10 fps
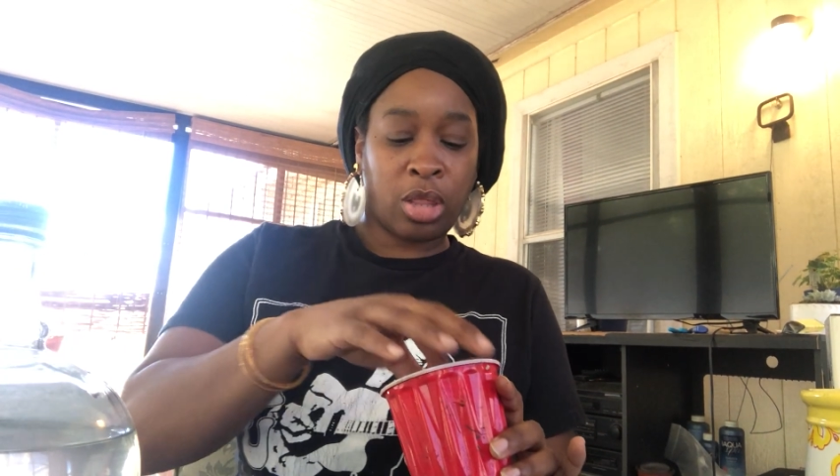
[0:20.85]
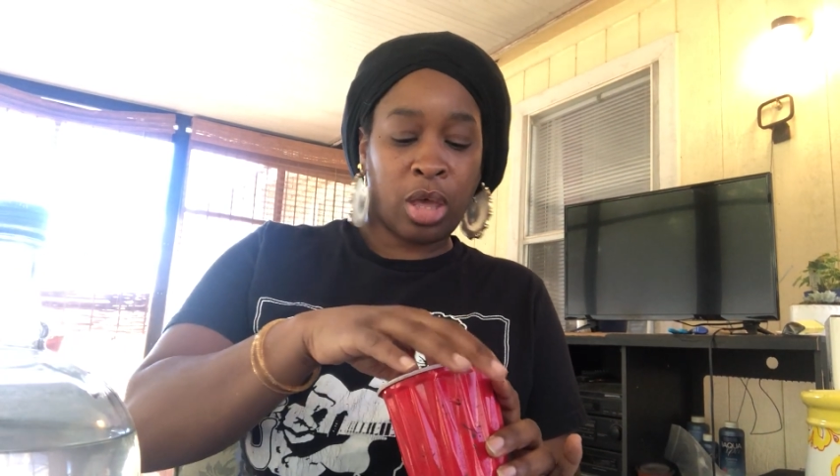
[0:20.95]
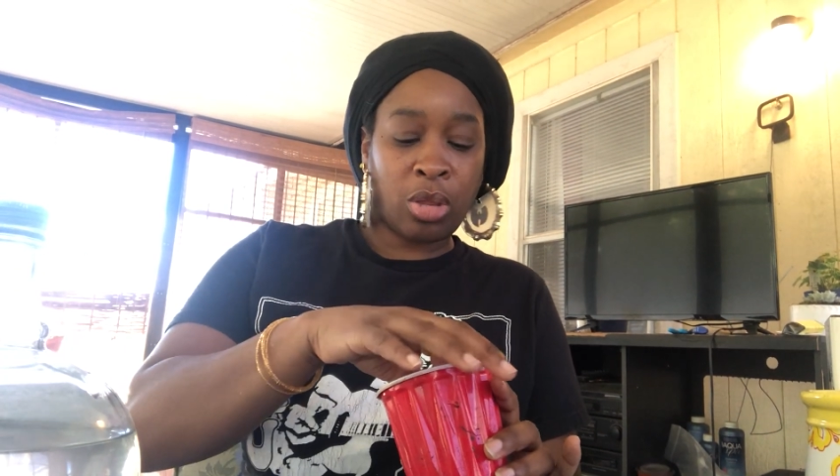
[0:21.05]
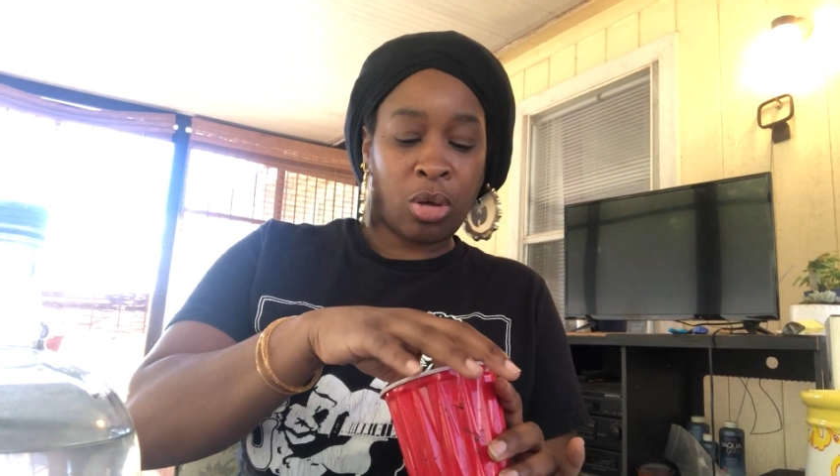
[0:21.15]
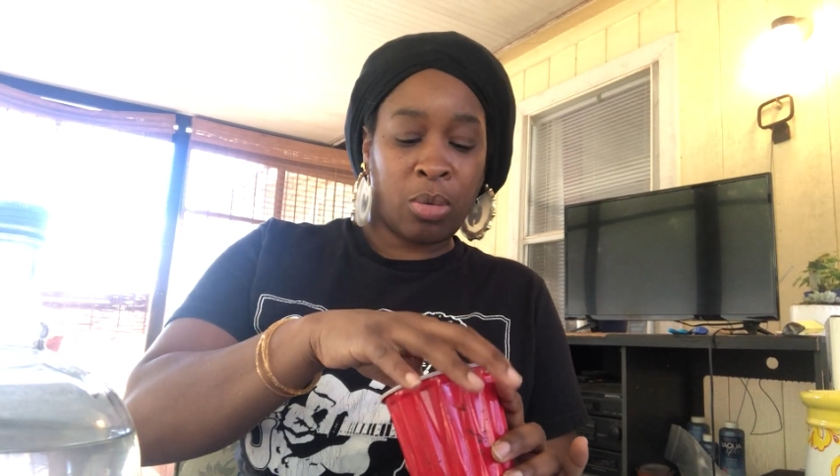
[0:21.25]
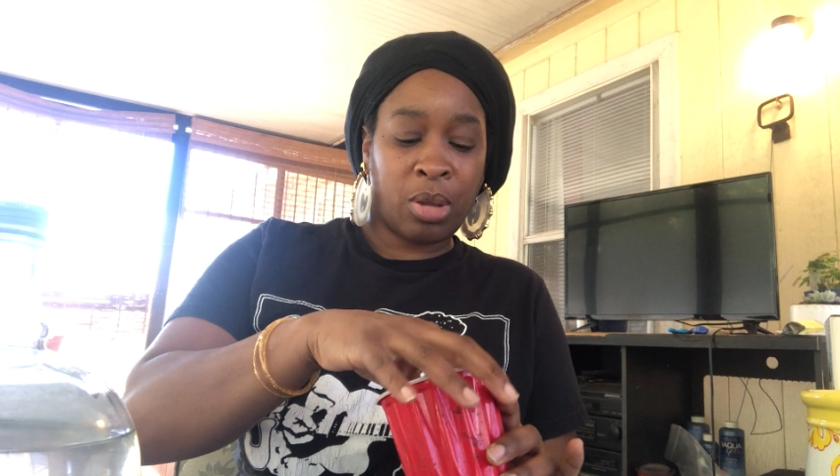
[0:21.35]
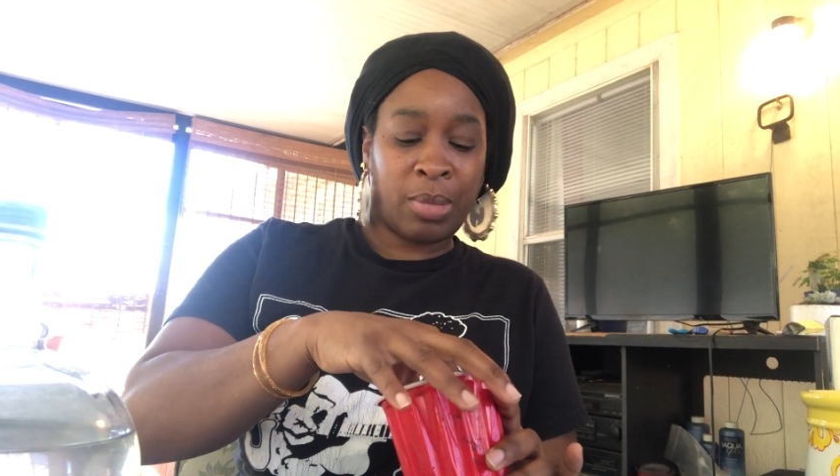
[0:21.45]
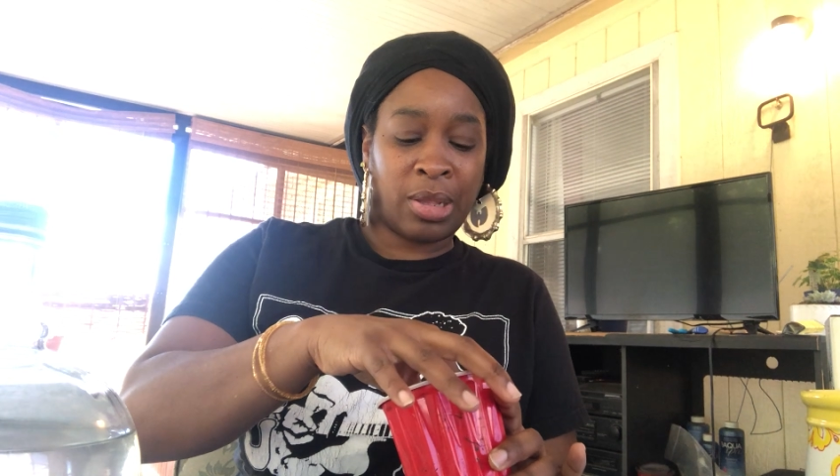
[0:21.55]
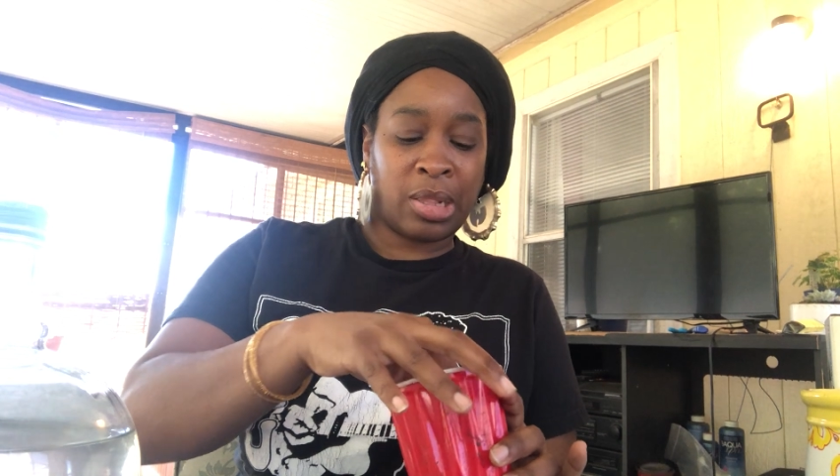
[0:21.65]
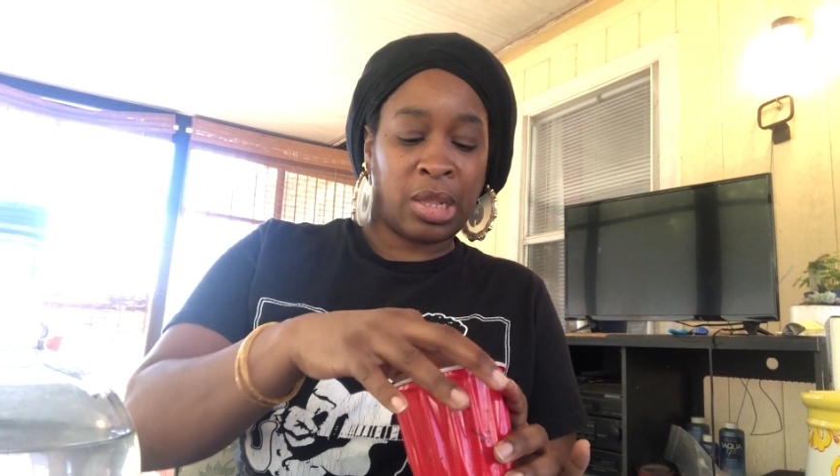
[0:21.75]
checked on one of
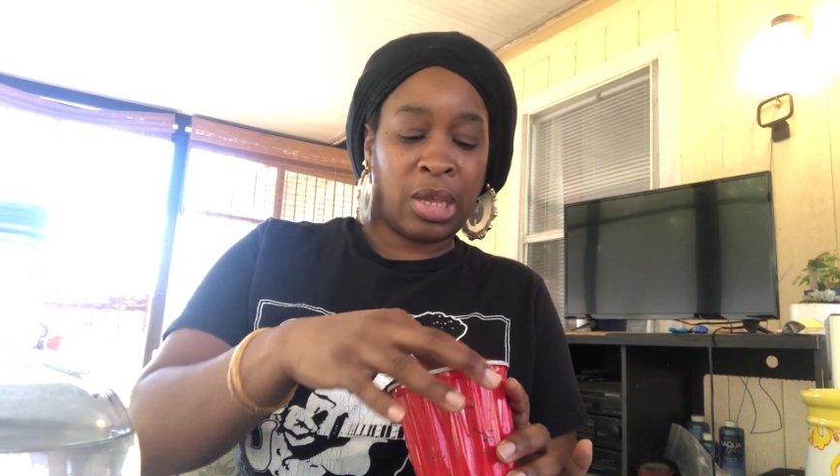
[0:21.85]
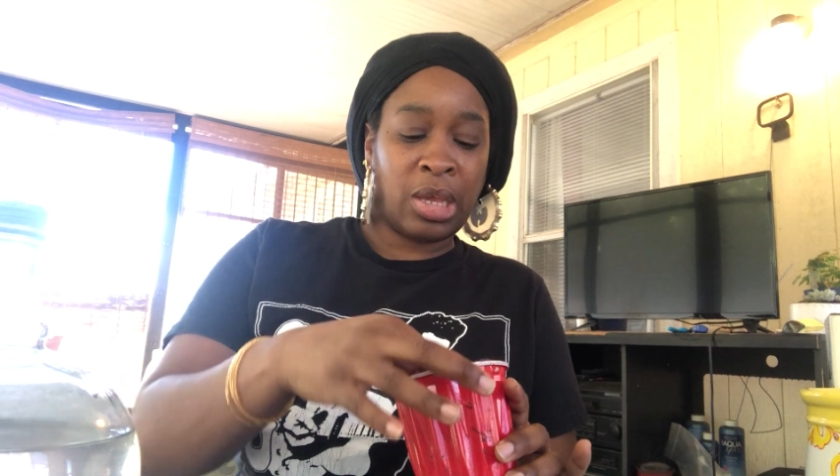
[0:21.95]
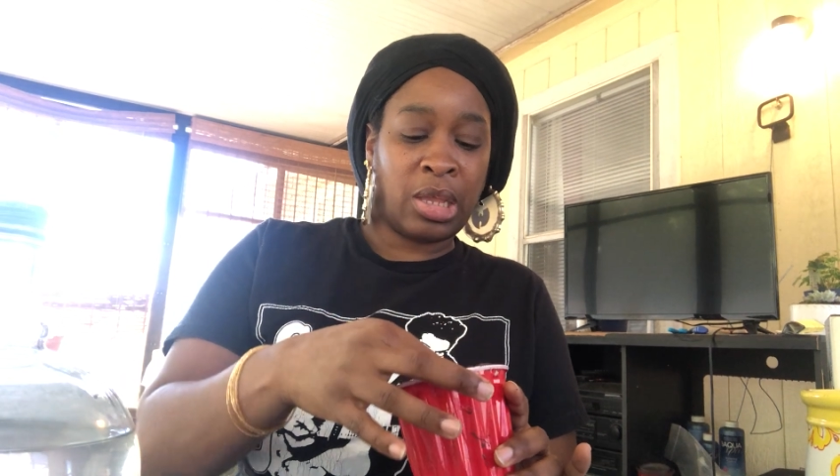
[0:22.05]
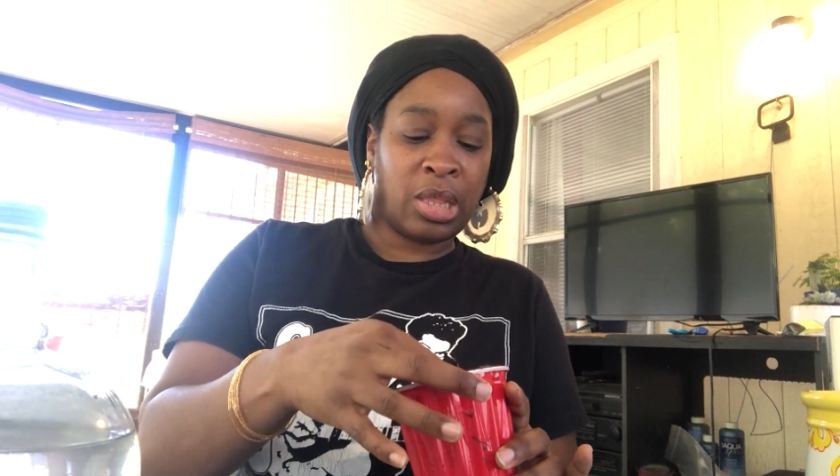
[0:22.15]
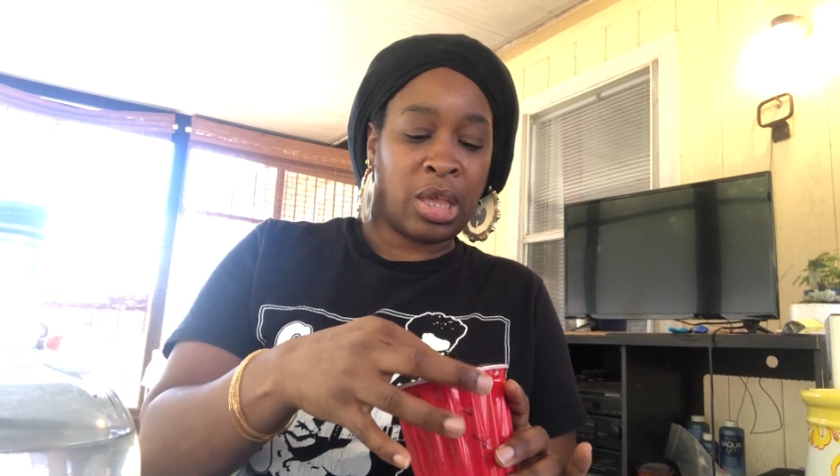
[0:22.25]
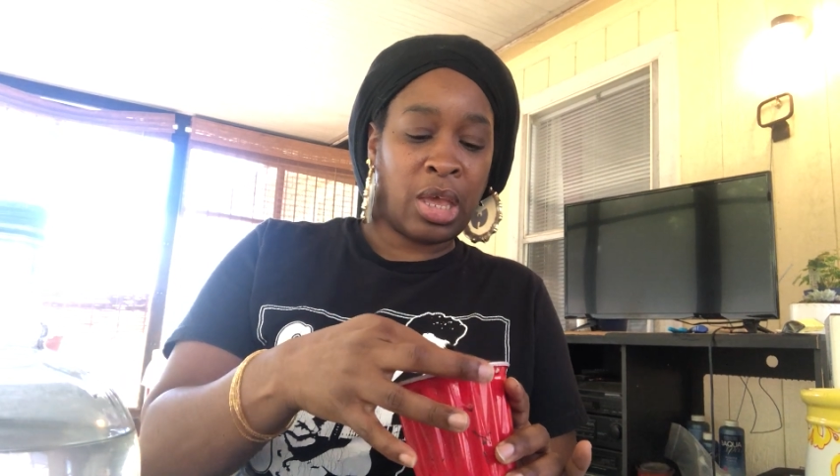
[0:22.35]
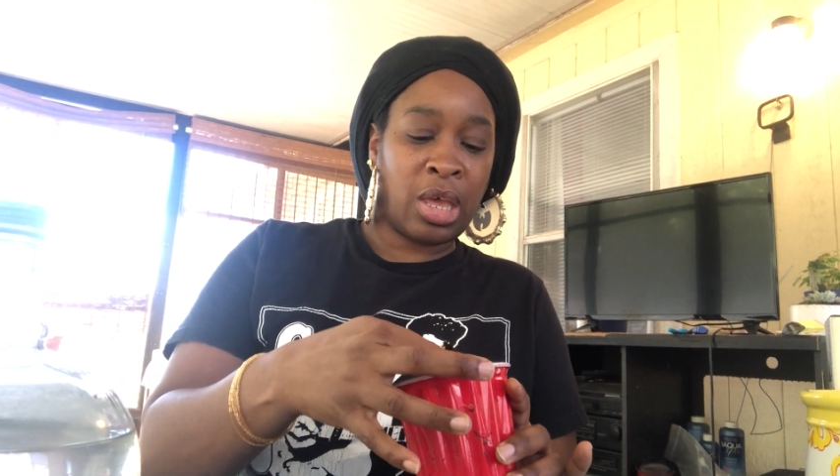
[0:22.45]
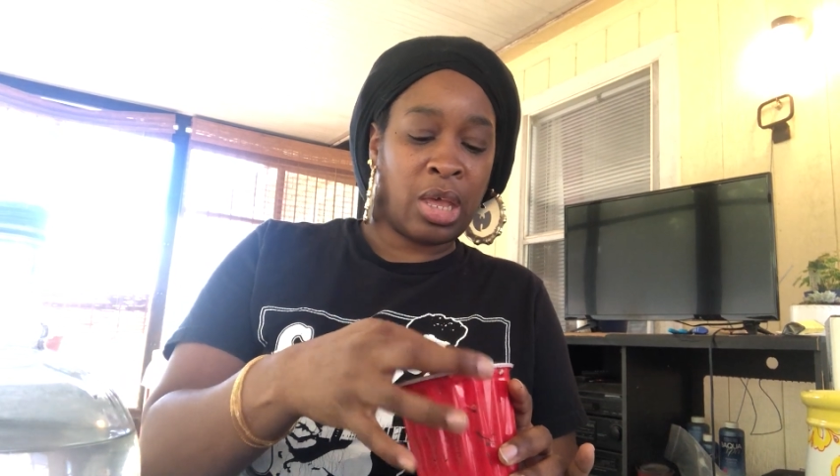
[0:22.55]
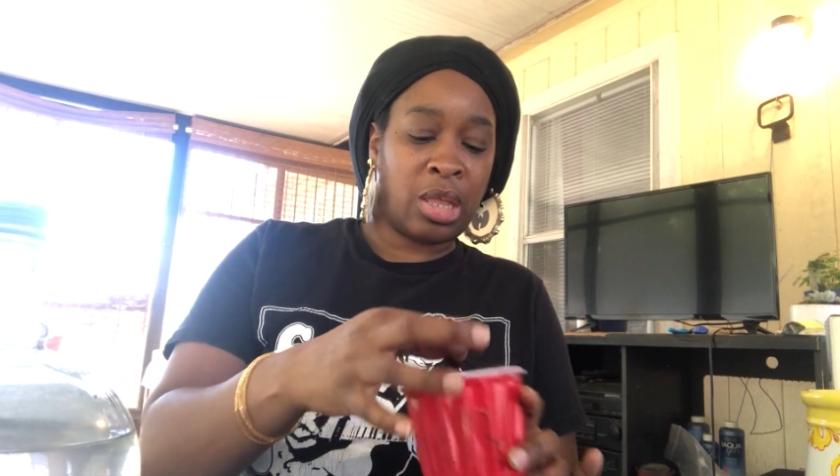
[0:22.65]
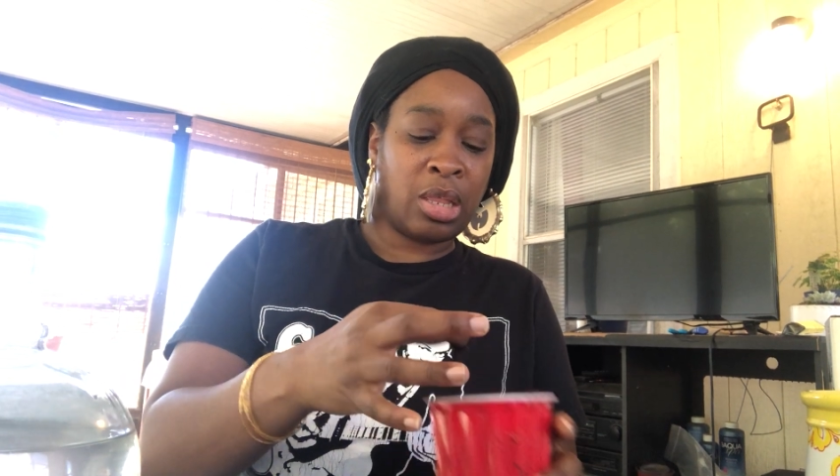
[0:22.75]
my seeds,
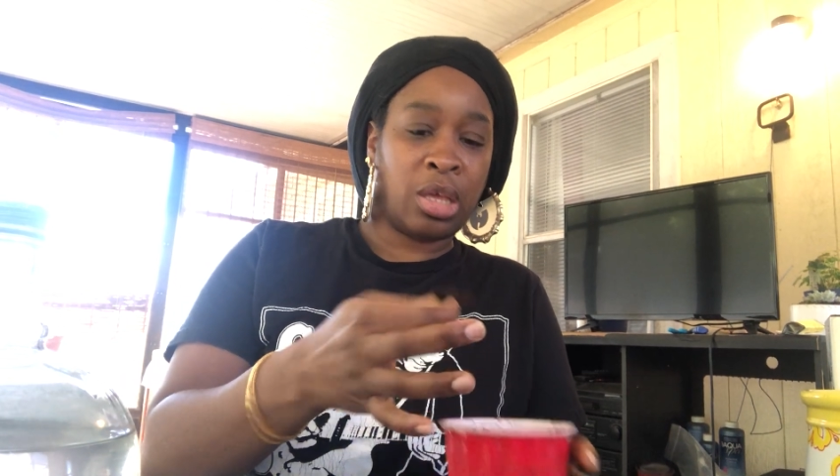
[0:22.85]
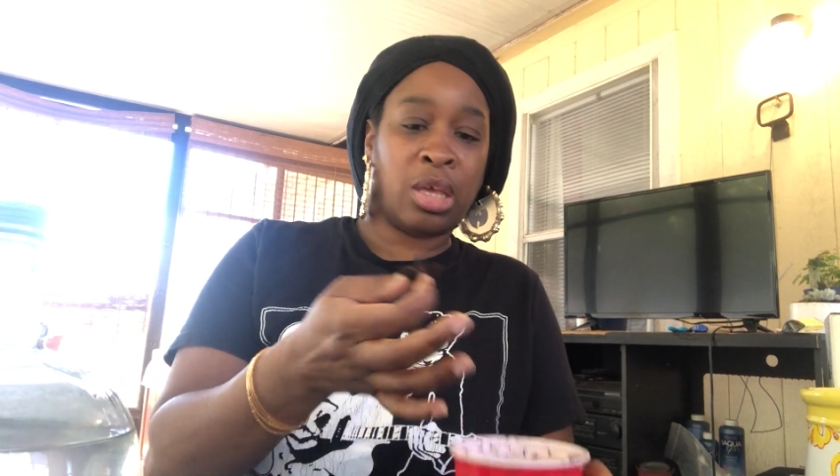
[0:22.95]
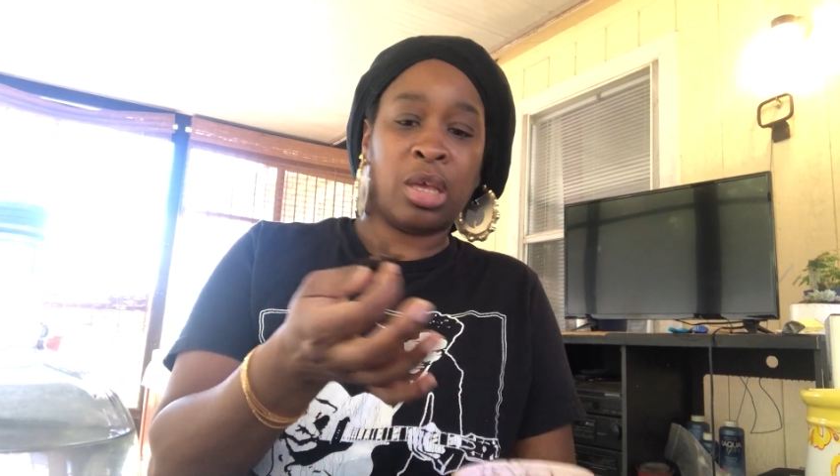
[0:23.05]
and